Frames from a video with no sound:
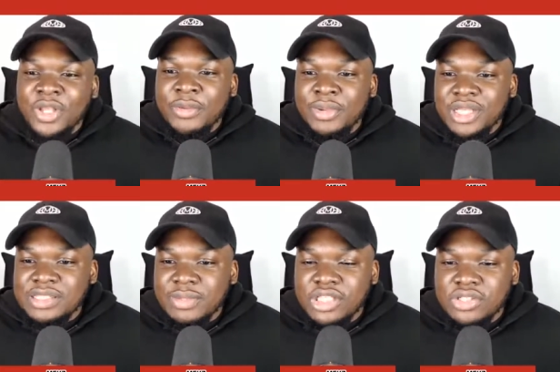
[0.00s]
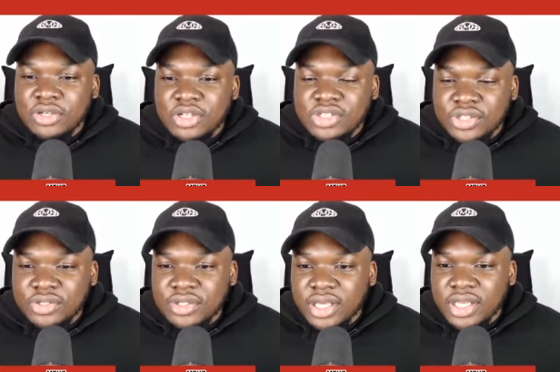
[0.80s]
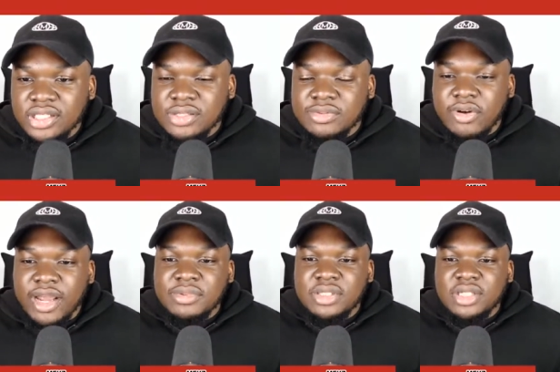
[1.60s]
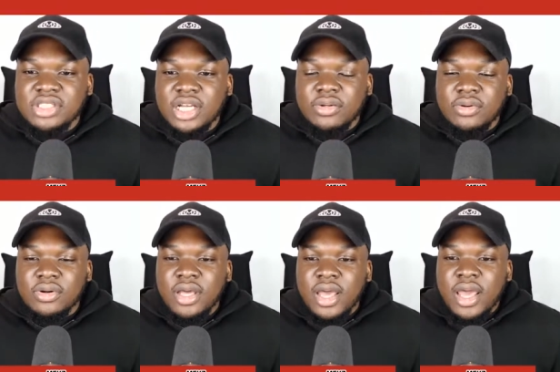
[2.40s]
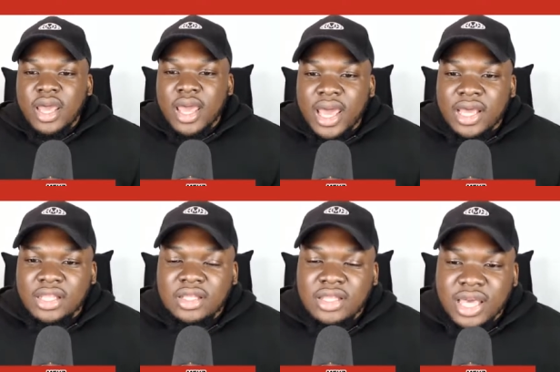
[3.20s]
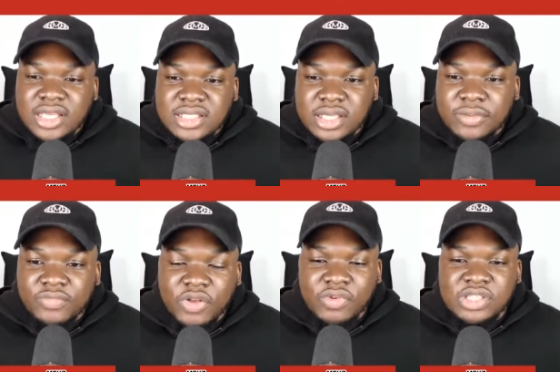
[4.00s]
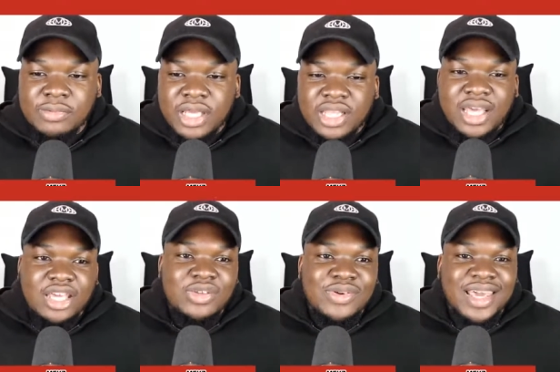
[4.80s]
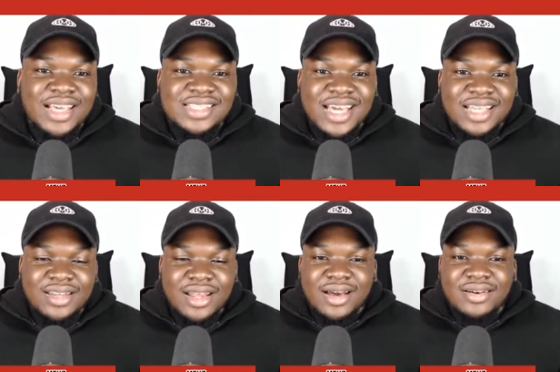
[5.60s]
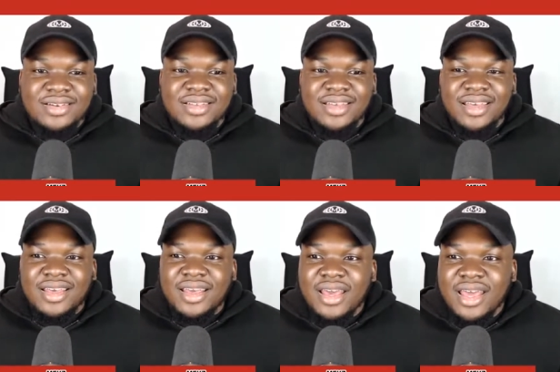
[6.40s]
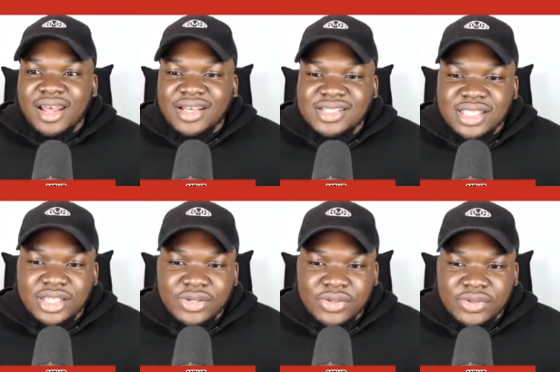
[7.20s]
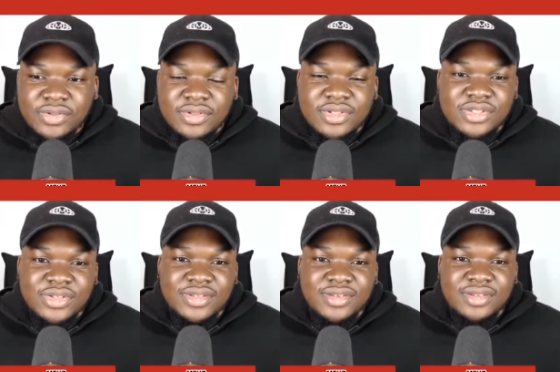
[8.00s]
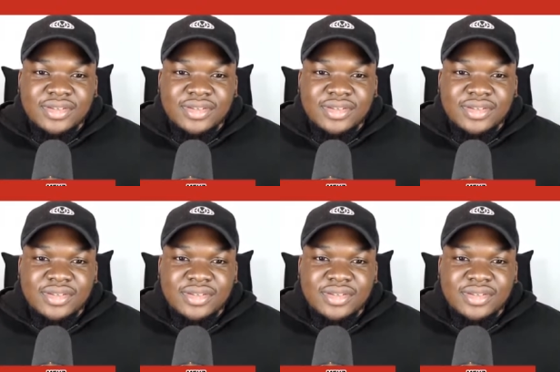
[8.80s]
please make sure you're tuned in. Subscribe to the channel. And that is it. WrestleManiac UK signing out. And I'll see you soon.